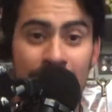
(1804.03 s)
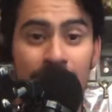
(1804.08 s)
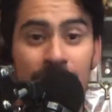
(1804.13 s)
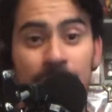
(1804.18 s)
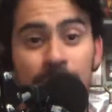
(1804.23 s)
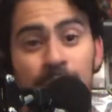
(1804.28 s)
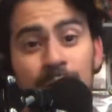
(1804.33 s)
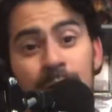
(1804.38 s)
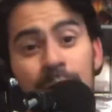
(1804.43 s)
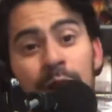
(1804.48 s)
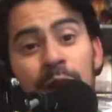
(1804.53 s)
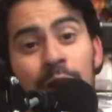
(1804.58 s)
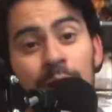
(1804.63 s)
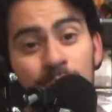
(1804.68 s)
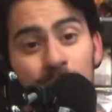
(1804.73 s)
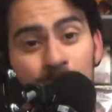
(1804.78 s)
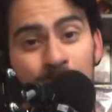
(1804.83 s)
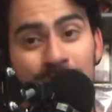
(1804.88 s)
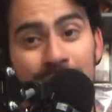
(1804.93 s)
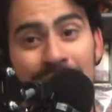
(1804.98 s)
This one
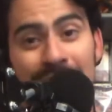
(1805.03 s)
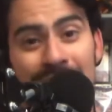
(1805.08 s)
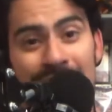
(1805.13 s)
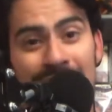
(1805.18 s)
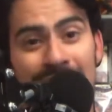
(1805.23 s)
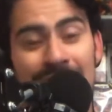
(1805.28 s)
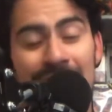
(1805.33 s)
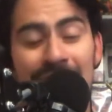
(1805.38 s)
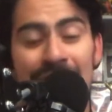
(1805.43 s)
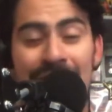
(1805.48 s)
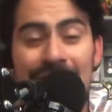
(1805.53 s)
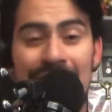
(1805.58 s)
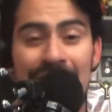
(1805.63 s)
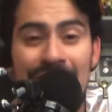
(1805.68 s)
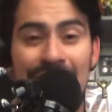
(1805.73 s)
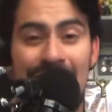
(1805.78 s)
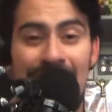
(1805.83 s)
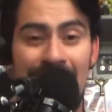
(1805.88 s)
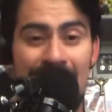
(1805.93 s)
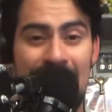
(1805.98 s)
also gets an
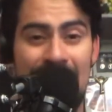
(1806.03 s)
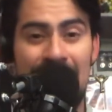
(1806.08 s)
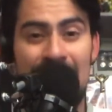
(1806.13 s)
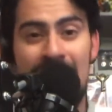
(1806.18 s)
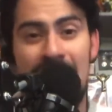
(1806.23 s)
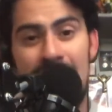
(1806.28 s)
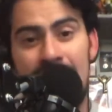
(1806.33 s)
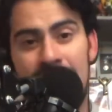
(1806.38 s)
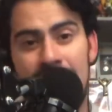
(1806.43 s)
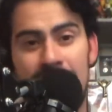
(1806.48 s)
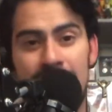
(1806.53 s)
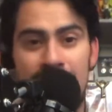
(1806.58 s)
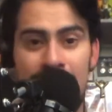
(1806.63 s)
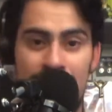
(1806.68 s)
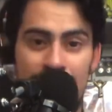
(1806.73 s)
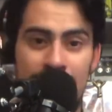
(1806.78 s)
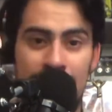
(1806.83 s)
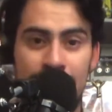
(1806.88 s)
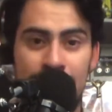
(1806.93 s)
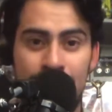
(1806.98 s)
8 out of 10.
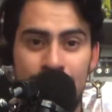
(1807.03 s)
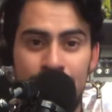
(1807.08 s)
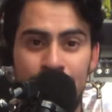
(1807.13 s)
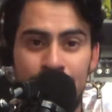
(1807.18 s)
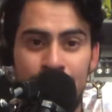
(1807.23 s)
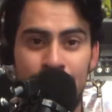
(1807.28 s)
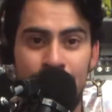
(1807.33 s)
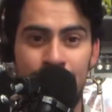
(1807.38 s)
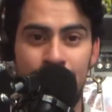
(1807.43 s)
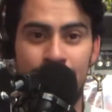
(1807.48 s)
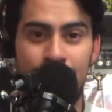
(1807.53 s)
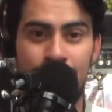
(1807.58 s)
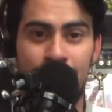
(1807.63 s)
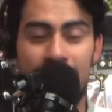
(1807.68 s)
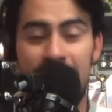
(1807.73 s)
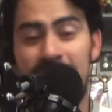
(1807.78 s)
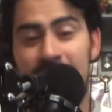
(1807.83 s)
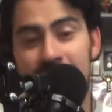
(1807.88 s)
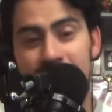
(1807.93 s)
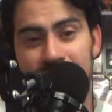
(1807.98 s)

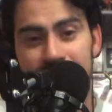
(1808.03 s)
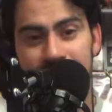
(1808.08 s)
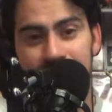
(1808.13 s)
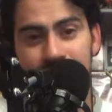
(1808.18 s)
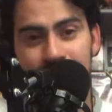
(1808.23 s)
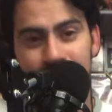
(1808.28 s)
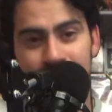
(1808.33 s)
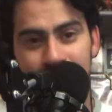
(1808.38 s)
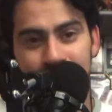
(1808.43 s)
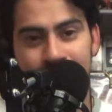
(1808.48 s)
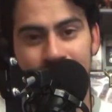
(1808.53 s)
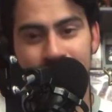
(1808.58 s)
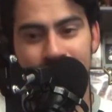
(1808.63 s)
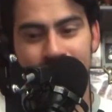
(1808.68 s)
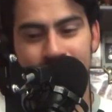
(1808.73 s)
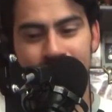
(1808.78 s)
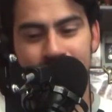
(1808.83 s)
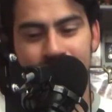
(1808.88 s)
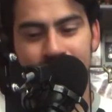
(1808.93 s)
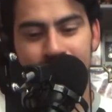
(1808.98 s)
Yes,
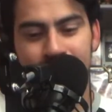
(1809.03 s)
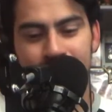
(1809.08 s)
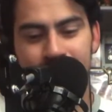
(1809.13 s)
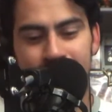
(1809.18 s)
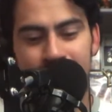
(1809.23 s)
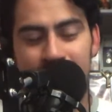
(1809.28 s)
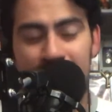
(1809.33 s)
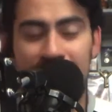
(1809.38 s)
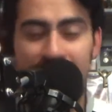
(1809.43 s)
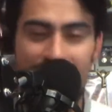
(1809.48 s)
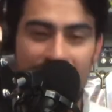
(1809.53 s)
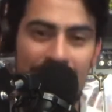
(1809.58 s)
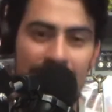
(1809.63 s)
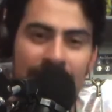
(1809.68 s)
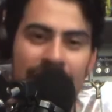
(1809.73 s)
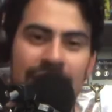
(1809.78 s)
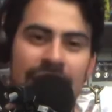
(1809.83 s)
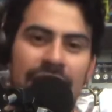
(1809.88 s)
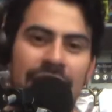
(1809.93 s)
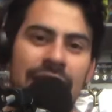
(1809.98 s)
8 out
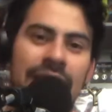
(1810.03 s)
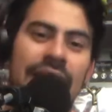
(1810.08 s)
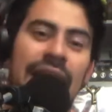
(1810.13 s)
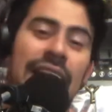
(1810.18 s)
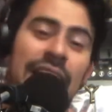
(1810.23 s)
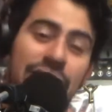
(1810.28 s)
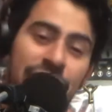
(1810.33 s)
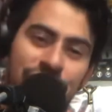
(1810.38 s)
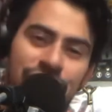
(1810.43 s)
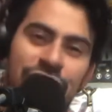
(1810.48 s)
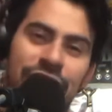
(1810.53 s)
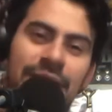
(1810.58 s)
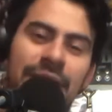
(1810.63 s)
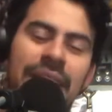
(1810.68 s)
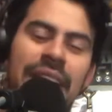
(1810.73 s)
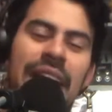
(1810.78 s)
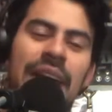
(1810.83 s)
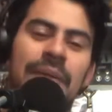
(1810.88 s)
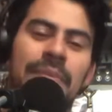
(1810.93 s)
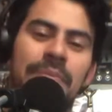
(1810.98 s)
of 10. That's good.
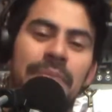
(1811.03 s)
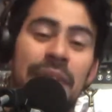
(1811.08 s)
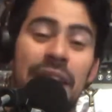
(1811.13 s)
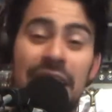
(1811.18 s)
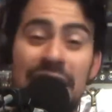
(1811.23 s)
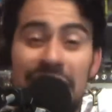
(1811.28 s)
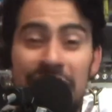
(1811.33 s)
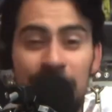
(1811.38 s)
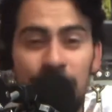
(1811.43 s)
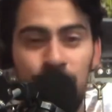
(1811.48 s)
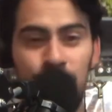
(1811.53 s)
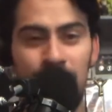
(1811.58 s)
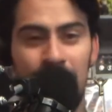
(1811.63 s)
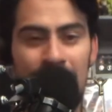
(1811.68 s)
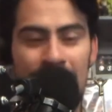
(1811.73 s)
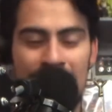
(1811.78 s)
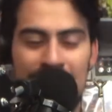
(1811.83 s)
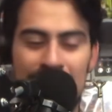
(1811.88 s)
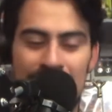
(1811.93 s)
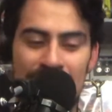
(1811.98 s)
Yeah, because I do
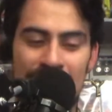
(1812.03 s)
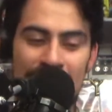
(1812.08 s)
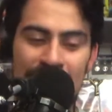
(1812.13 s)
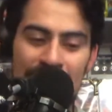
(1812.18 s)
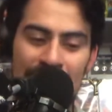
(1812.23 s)
like this.